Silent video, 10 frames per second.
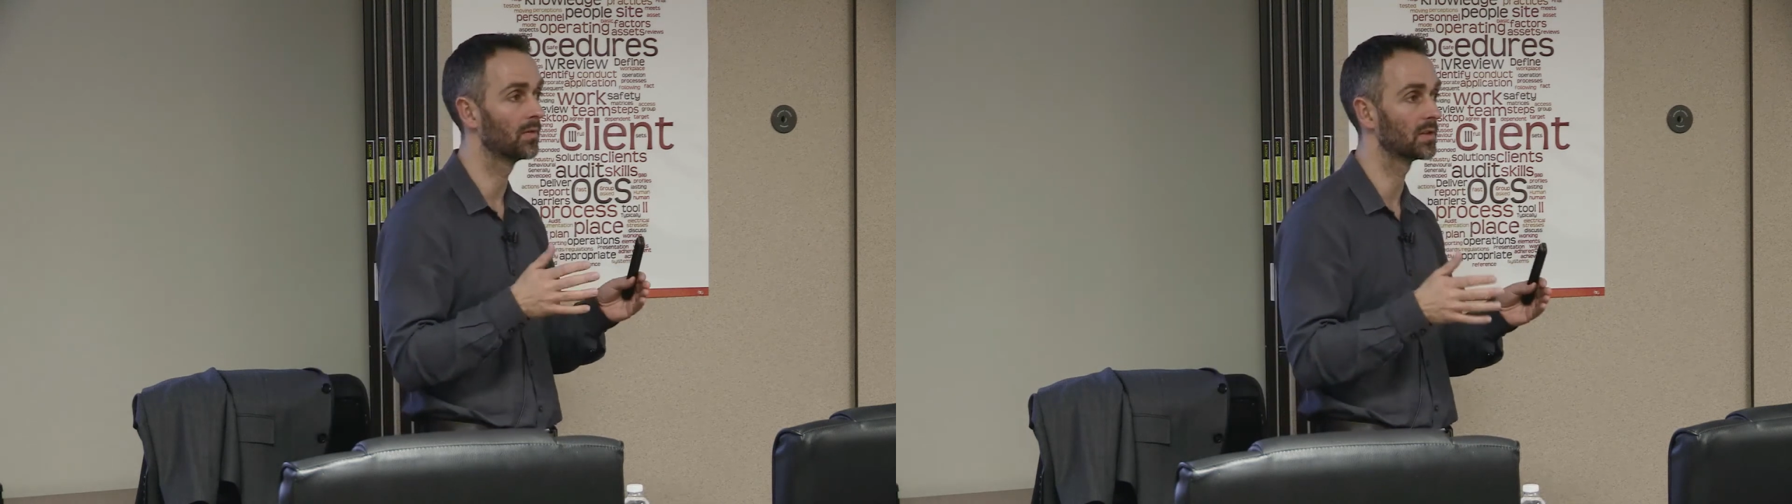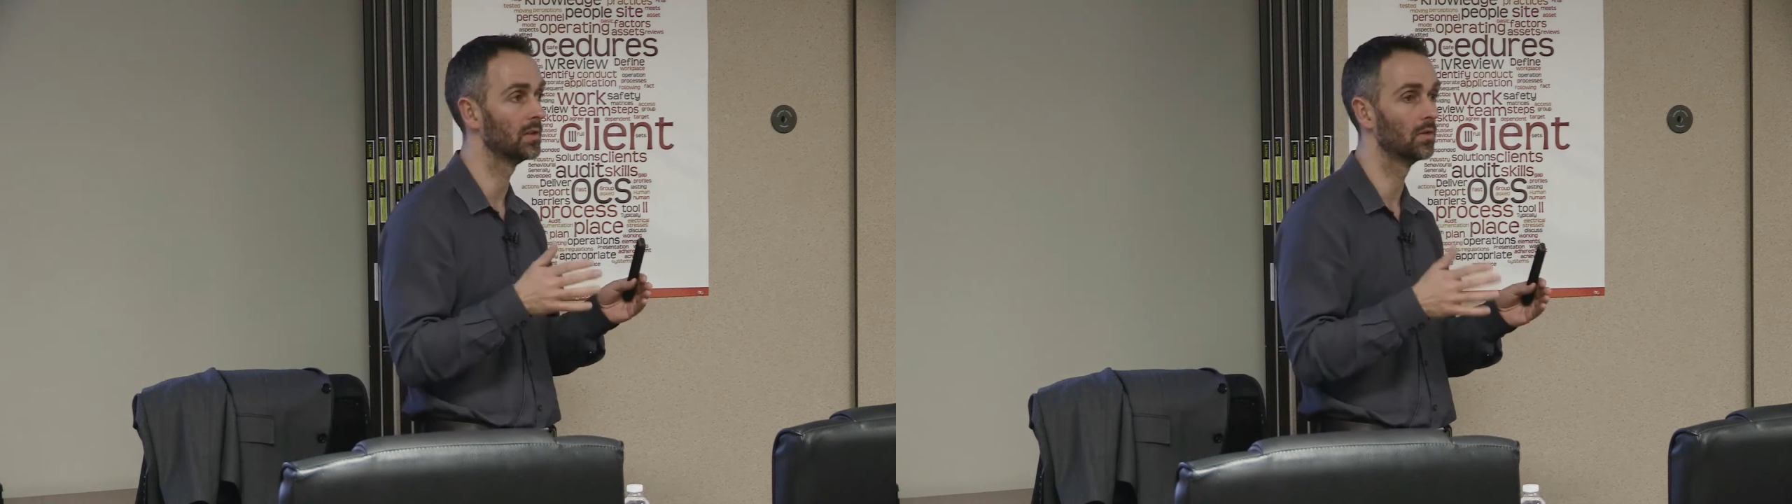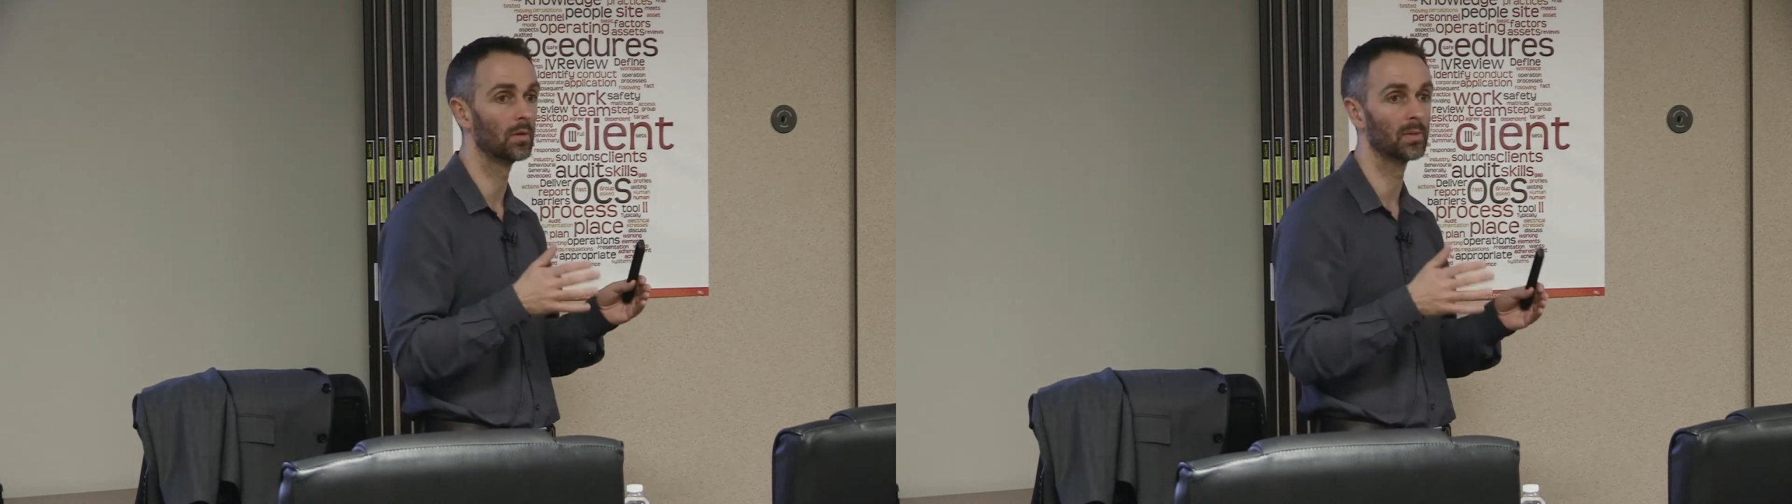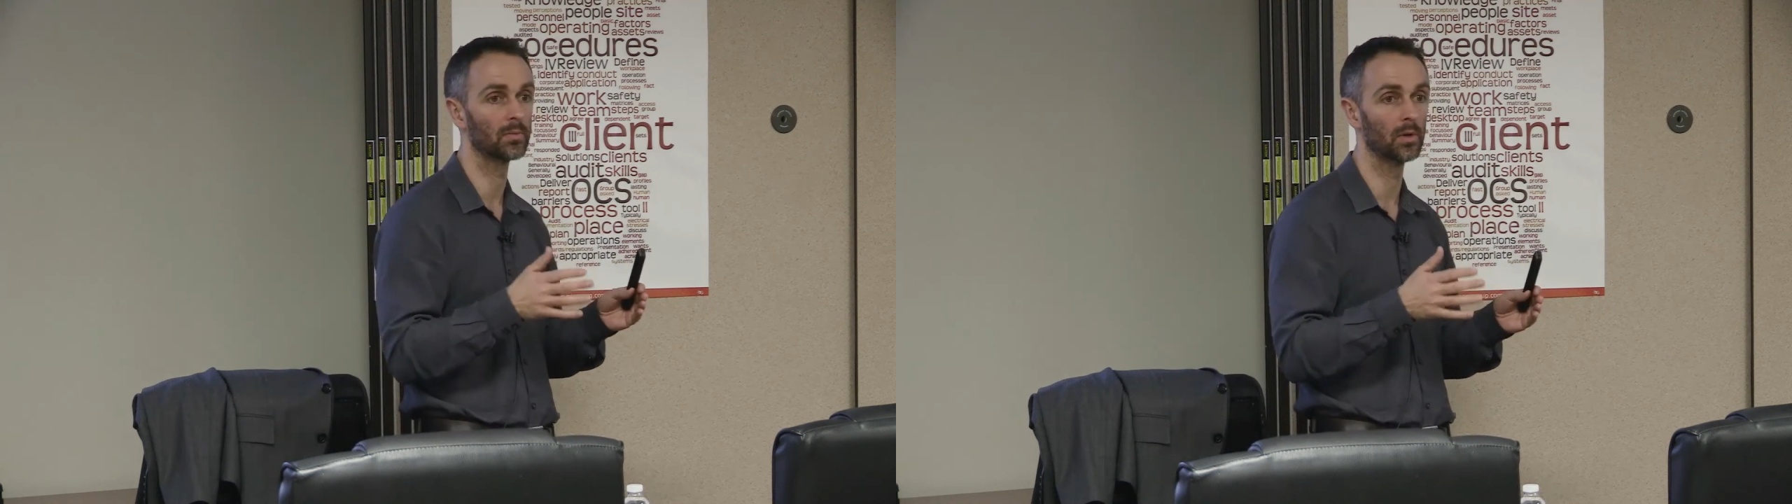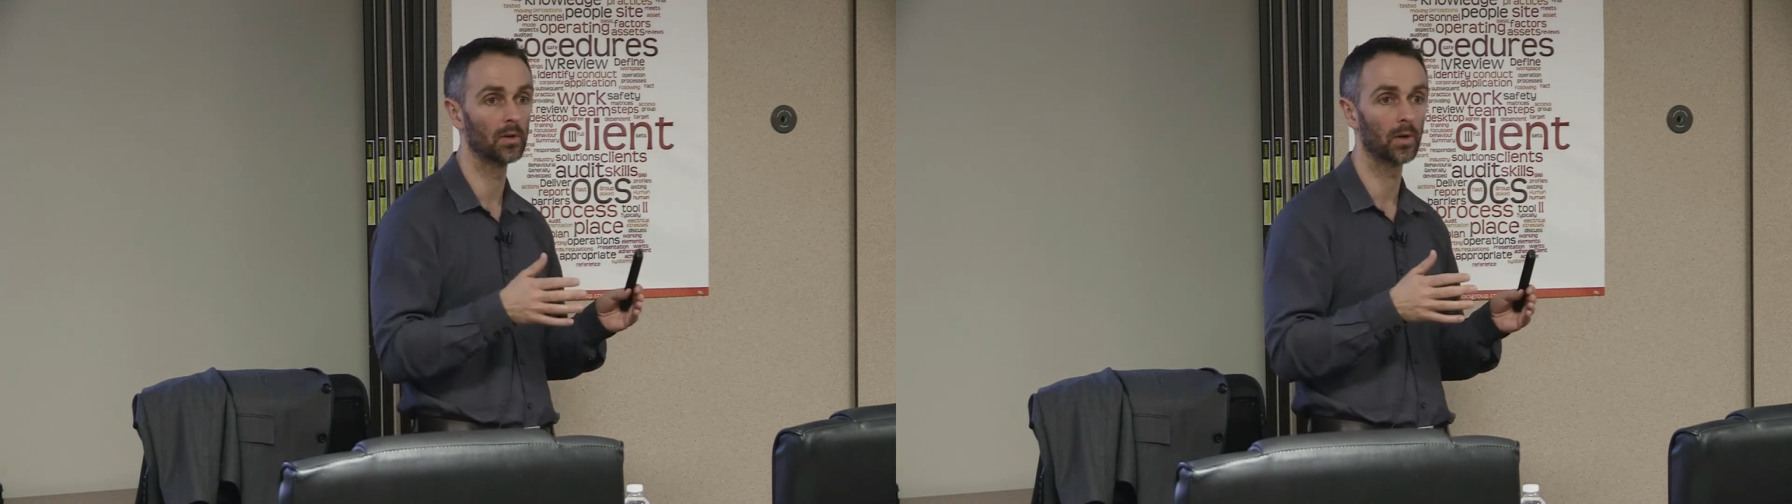this enormous
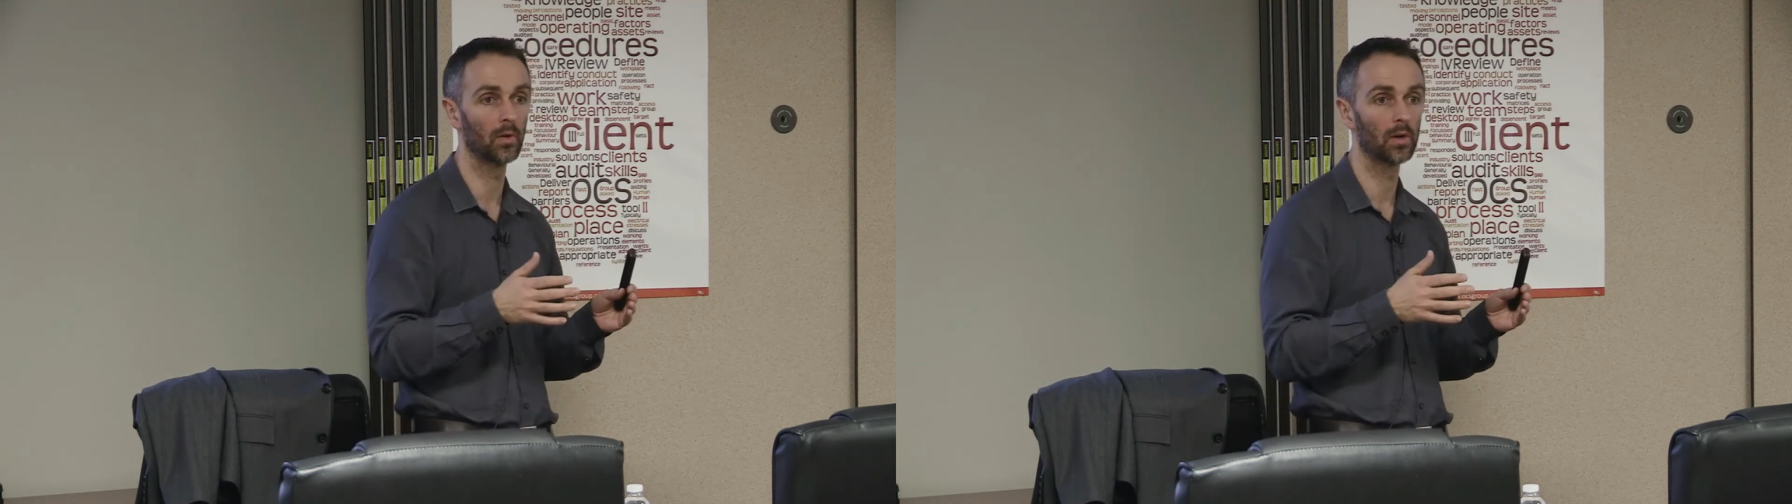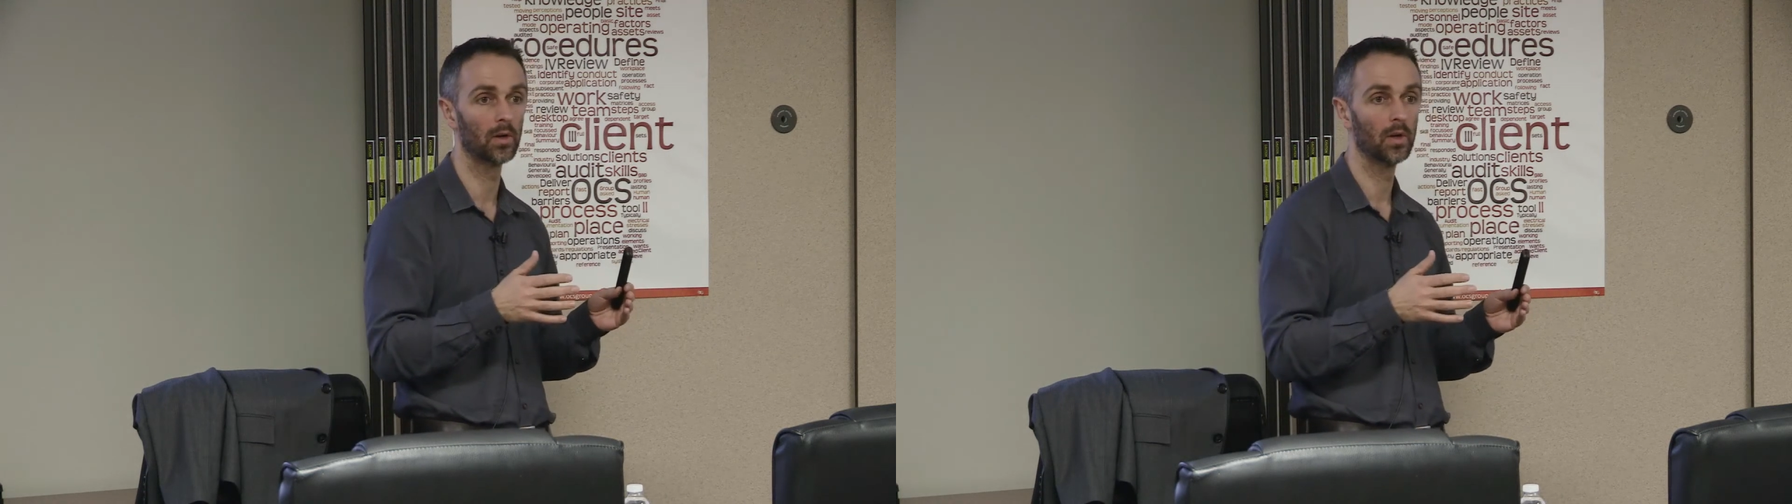amount of power.